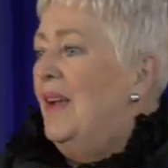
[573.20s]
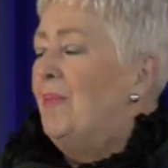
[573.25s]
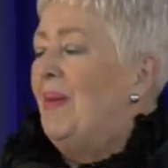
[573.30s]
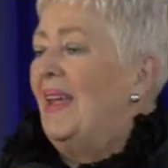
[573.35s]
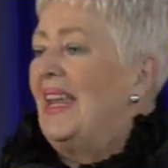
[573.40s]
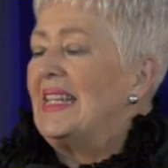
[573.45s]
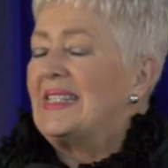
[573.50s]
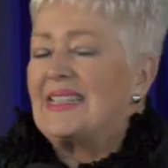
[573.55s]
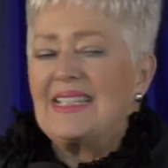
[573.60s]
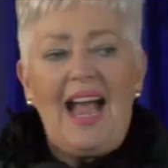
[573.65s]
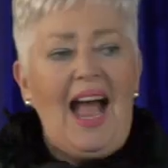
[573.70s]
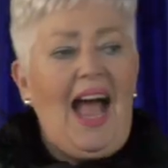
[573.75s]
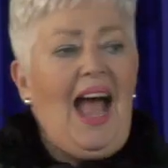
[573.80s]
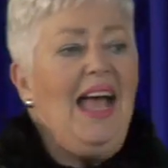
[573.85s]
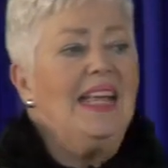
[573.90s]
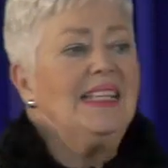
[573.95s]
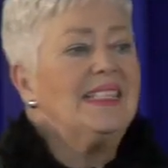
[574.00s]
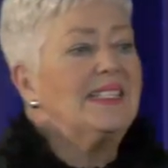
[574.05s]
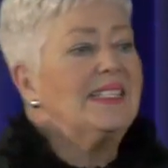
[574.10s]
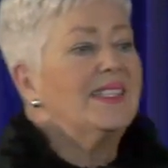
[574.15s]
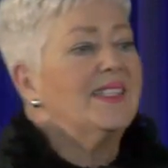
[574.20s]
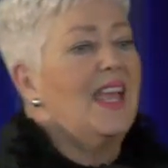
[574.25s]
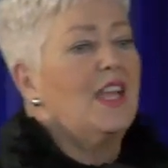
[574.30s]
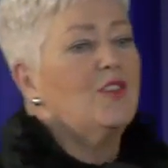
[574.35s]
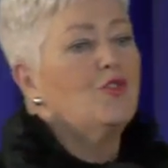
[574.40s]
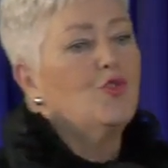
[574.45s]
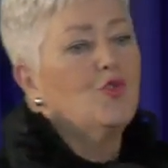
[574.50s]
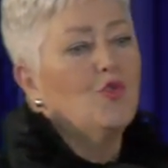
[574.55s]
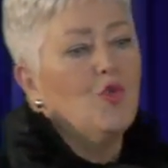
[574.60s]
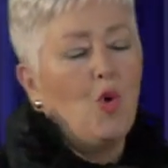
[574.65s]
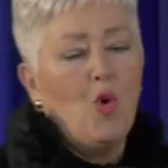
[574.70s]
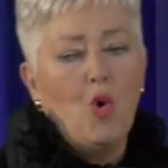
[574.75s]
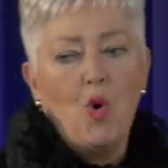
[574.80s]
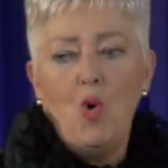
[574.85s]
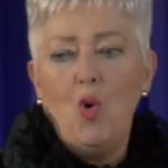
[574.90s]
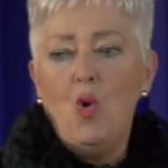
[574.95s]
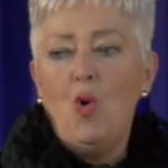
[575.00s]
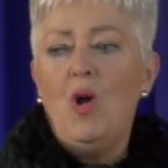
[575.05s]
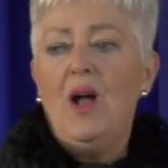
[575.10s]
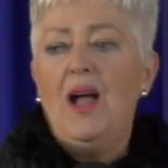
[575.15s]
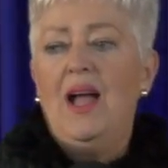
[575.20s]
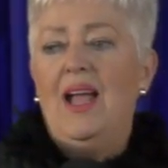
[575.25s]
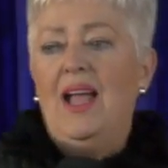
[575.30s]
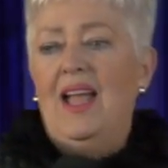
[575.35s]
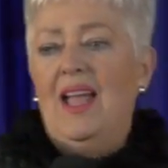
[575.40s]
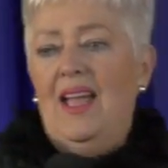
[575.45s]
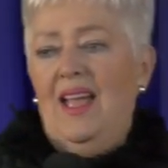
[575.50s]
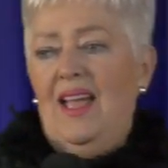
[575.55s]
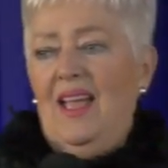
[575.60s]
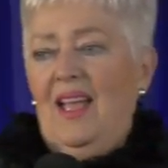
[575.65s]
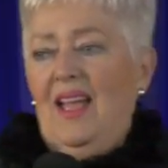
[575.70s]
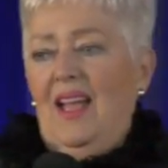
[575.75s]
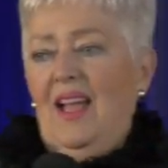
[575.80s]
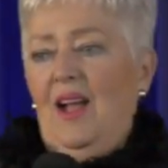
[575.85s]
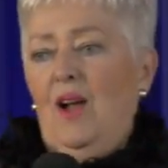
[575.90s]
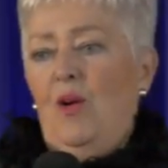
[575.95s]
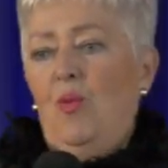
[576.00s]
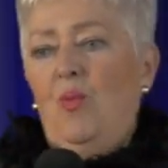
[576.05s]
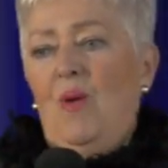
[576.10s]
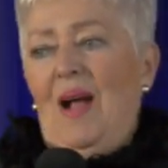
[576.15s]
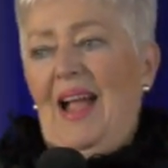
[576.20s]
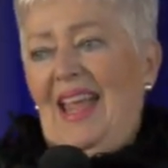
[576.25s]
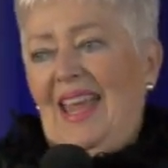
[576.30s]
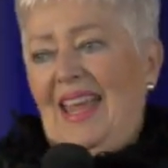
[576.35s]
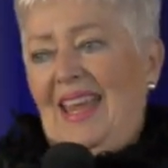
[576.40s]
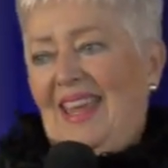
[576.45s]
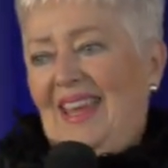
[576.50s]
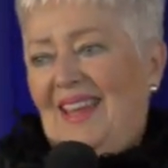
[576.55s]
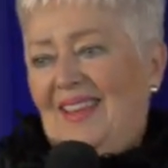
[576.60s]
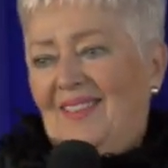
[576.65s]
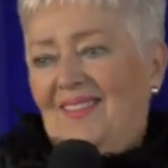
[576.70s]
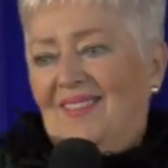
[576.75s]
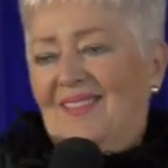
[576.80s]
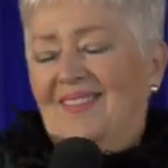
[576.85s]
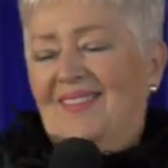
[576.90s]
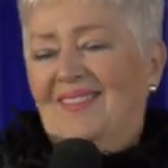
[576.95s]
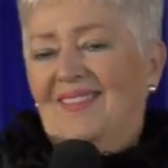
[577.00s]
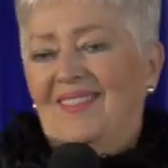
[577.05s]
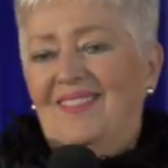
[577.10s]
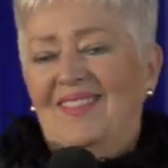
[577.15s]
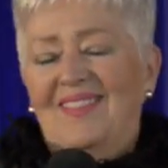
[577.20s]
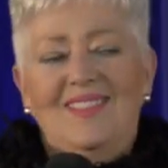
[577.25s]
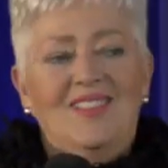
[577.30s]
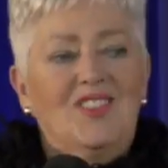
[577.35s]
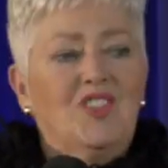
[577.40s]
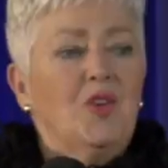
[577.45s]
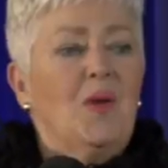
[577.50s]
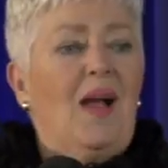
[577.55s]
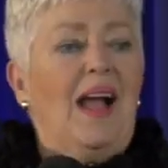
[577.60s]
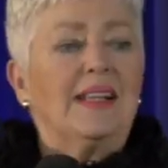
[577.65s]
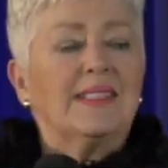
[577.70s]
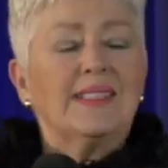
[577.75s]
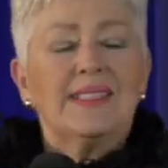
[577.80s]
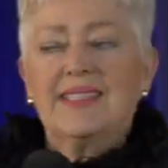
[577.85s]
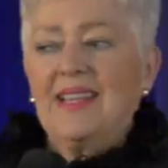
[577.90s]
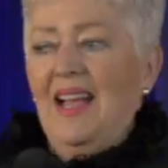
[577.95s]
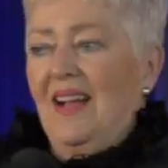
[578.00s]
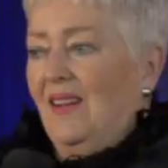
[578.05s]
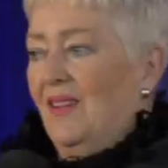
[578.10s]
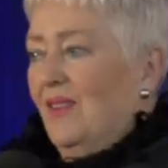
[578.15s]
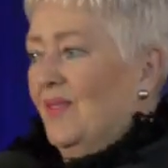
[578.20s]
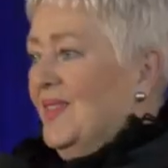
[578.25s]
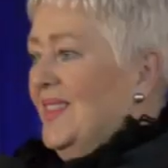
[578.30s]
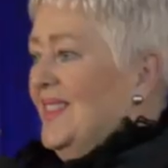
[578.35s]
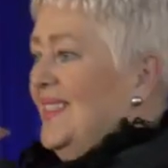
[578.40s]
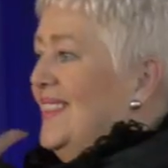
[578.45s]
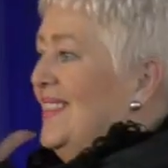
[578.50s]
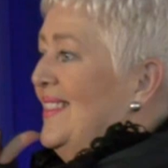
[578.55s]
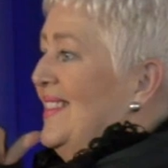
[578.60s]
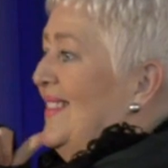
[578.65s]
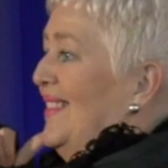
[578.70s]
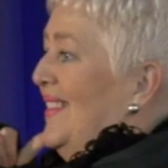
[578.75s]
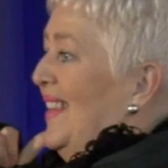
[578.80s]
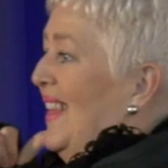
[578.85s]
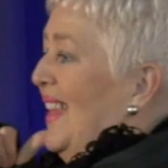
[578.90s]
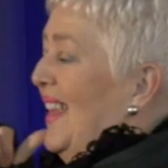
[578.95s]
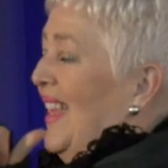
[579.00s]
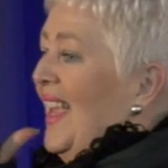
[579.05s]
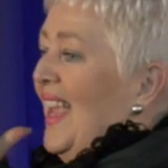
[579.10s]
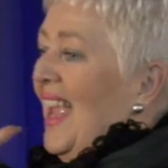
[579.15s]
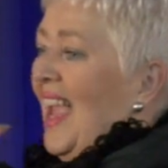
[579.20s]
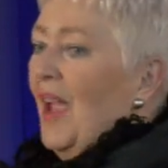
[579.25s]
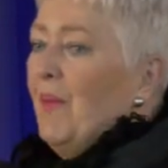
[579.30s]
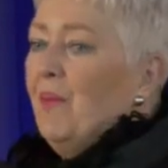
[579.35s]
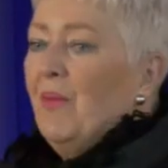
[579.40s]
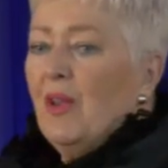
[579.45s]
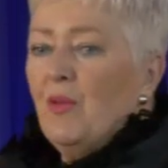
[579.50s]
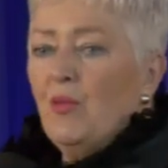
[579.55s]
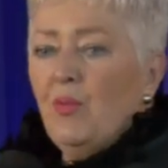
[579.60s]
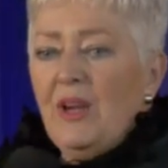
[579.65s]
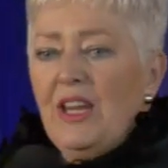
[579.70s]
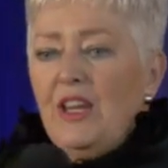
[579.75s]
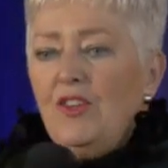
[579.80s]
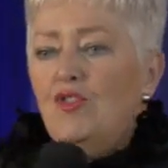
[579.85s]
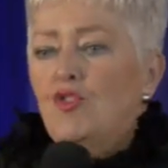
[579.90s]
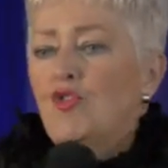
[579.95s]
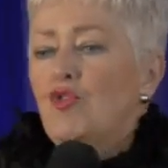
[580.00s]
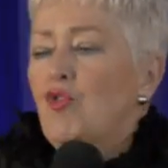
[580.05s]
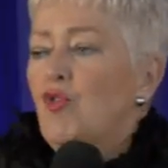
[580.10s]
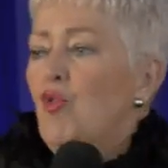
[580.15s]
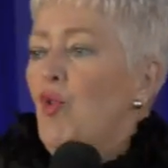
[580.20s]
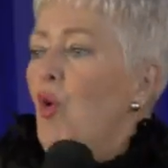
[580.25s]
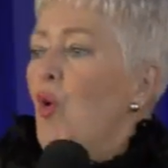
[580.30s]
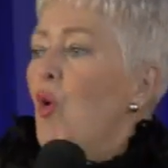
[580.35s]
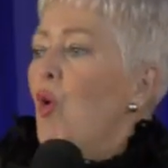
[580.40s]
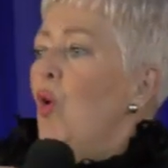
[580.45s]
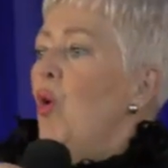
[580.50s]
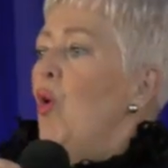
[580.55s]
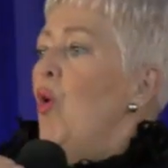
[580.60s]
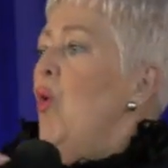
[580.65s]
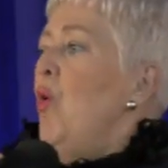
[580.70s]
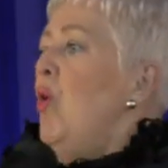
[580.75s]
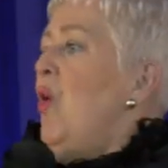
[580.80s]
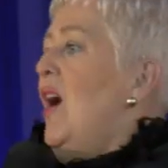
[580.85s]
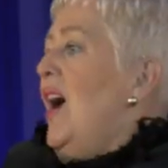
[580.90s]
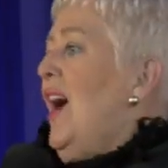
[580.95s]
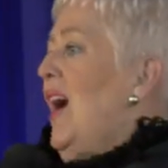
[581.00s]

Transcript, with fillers: But it's us that draw away to ourselves. And when we draw